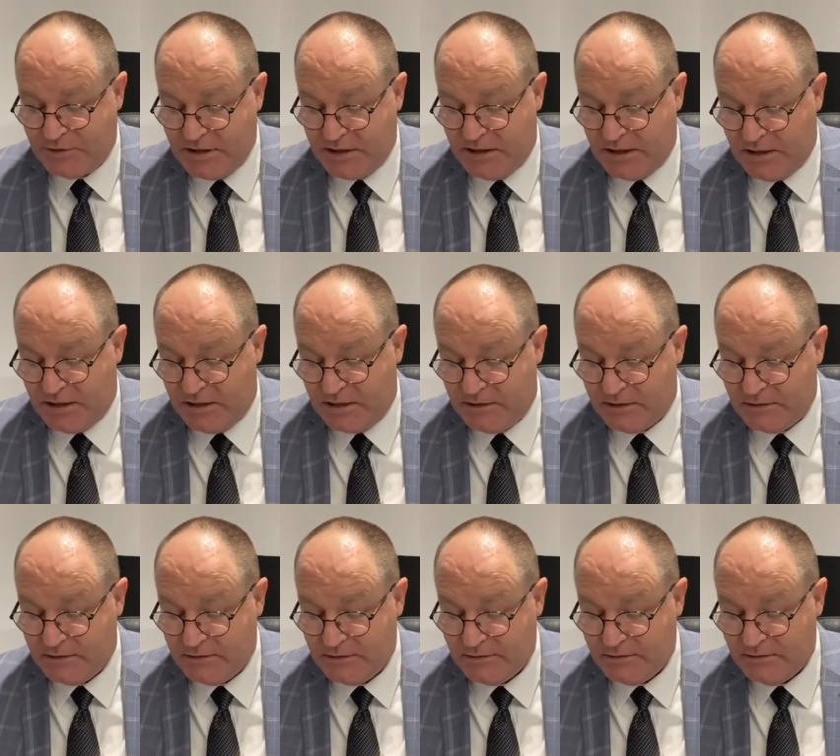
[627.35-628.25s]
to eat.
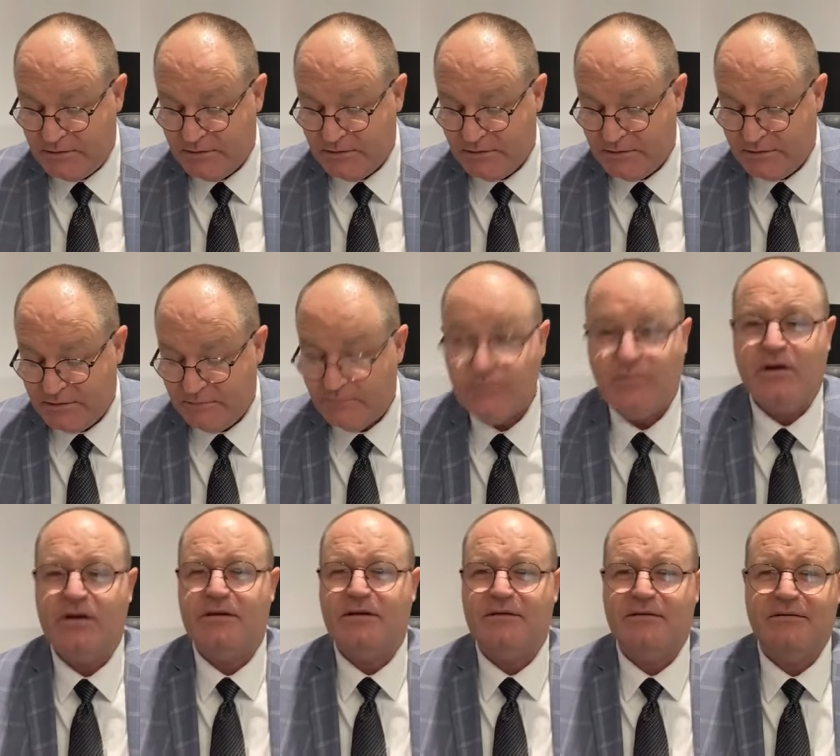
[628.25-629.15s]

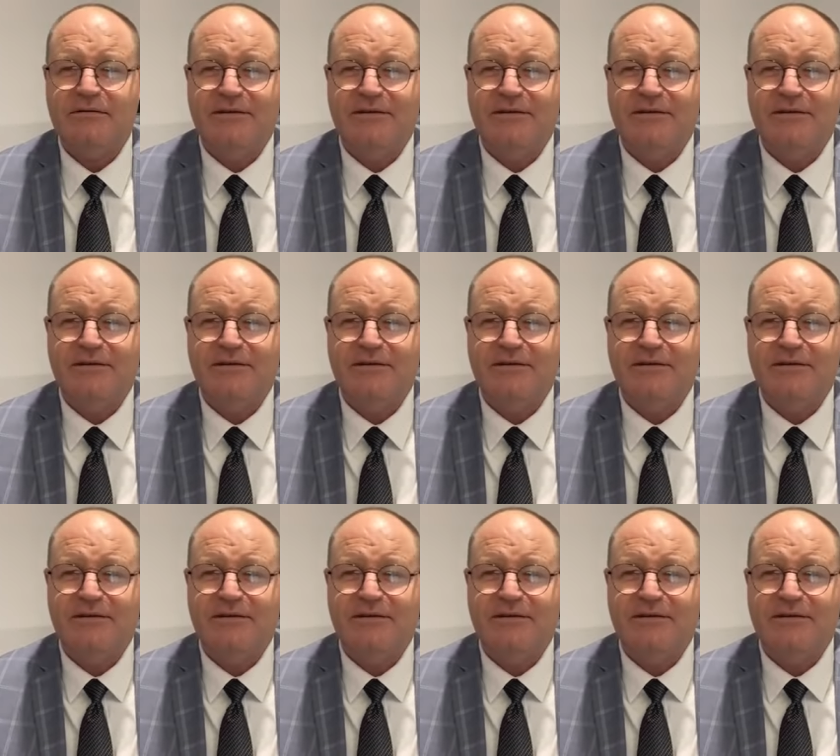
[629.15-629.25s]
What?